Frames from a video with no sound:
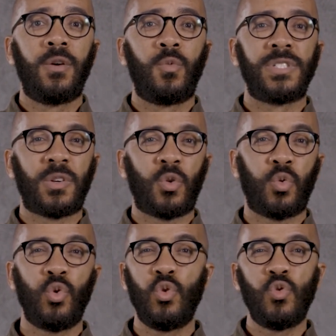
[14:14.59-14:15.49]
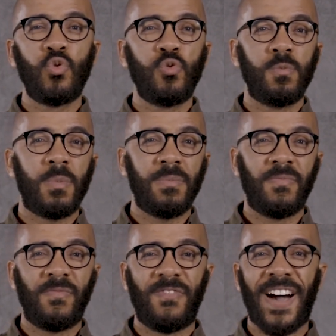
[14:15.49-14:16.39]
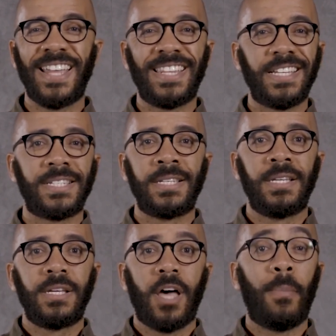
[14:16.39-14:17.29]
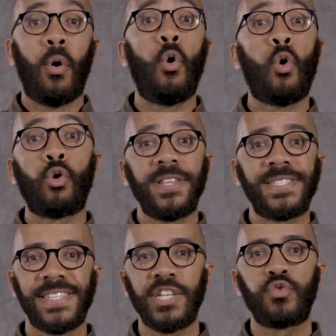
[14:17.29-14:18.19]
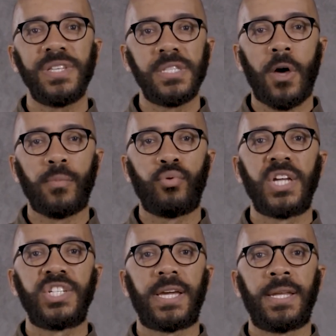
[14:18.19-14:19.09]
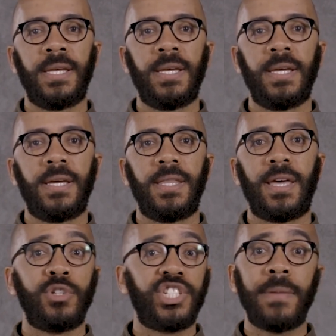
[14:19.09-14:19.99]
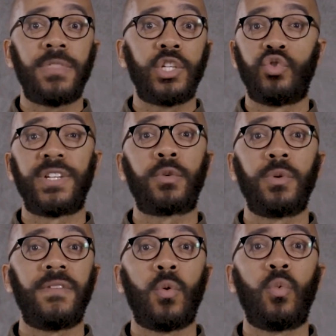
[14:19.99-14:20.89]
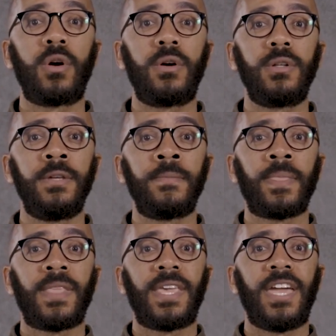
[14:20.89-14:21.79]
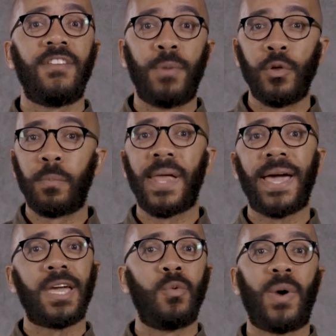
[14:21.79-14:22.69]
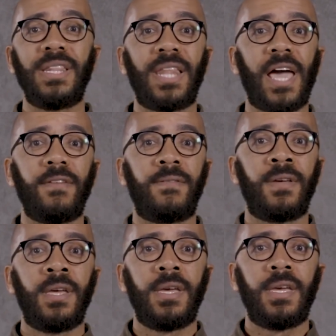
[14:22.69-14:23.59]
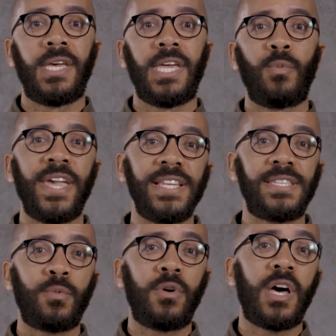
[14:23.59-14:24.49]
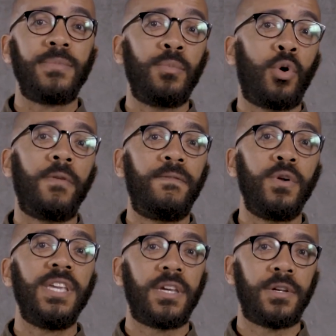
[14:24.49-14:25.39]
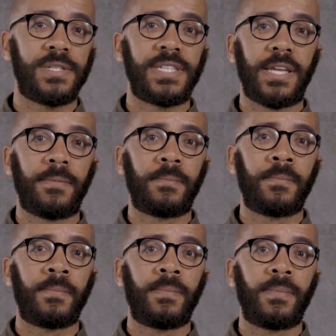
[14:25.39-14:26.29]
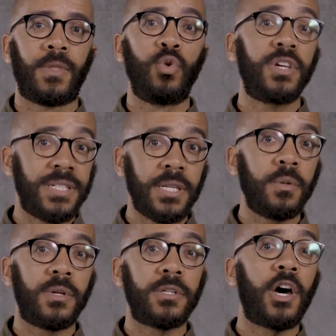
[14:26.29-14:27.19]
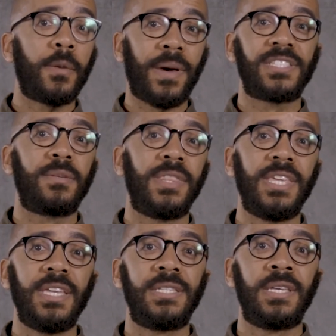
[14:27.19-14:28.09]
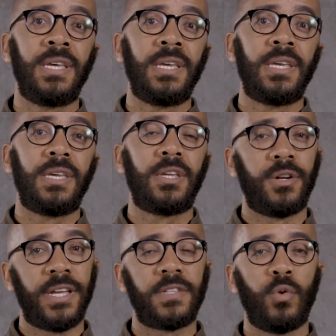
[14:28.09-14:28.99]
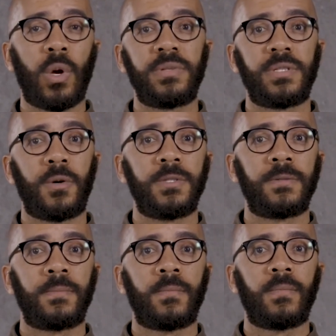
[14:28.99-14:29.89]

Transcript: was a cruel, violent, abhorrent, centuries-long project that would shape the trajectory of the world and of both black and white life in ways that we'll come to more fully understand. We'll continue to talk about some of these in our next few episodes.